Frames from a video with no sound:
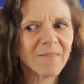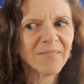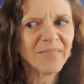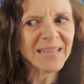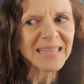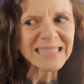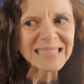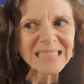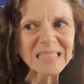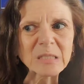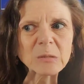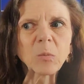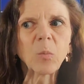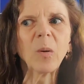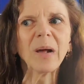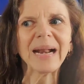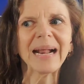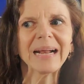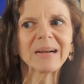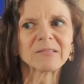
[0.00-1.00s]
this is
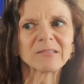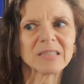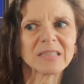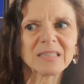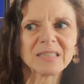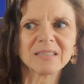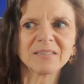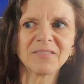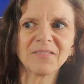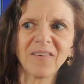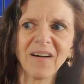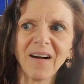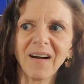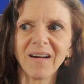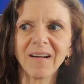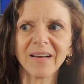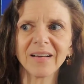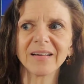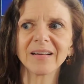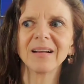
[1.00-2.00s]
what I really
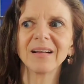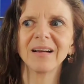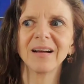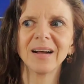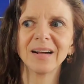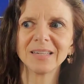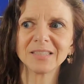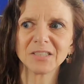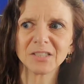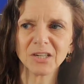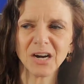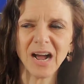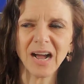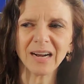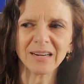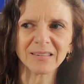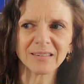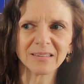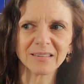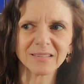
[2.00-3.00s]
find
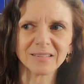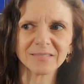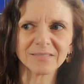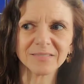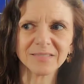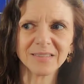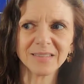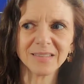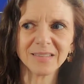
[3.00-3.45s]
attractive